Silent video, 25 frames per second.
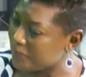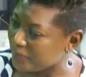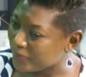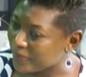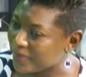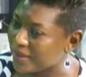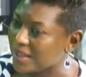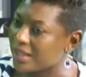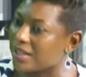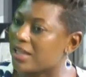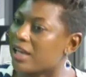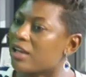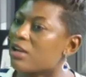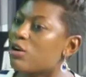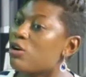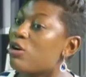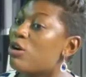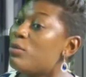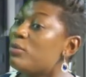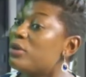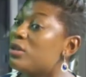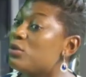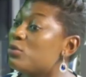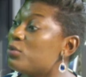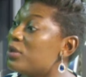and I
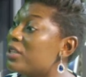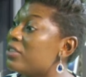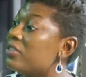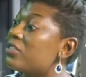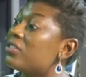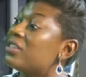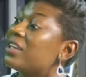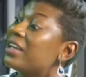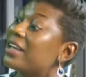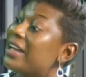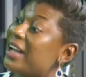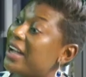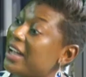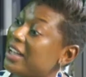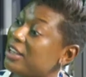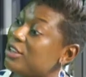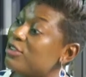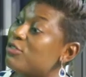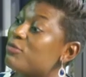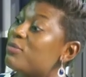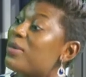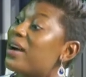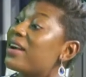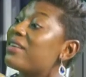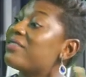come in with the kind
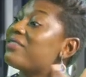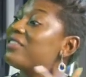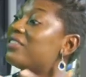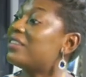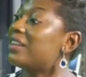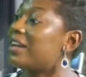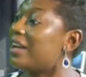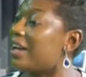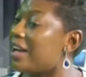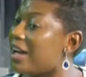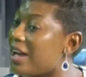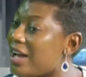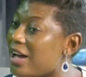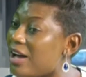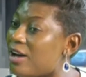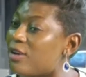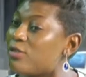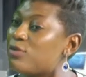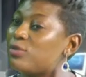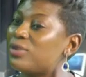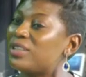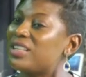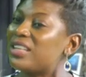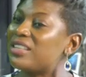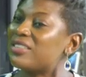of background I have,
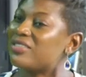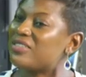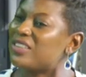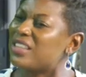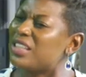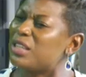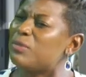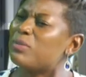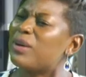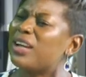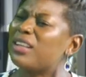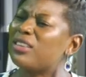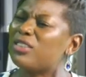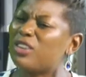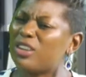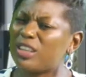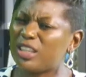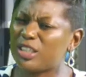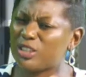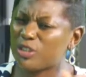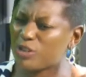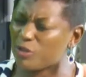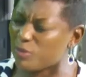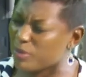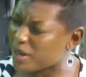with the training, my
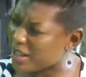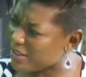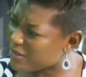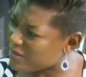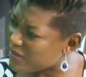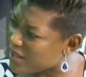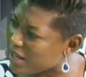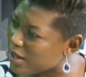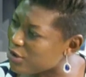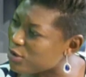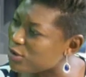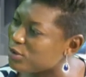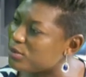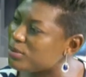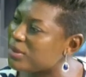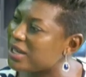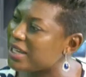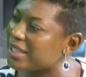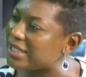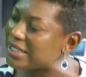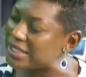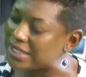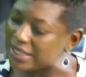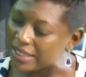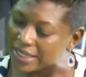knowledge of my
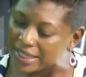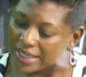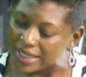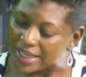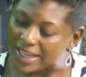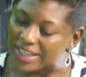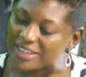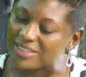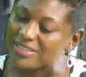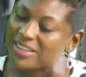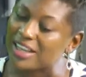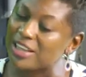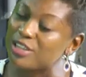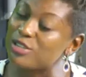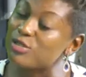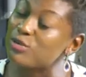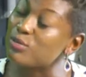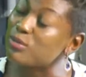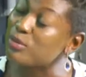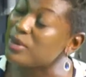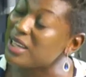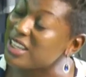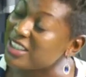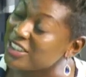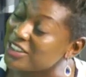environment, and try to
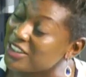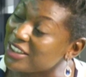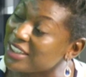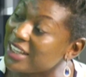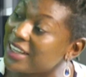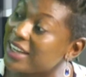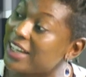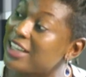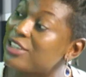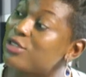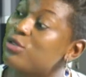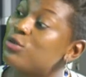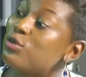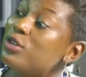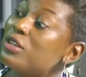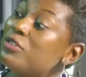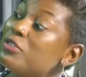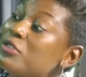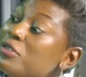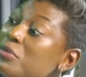make sure that I do even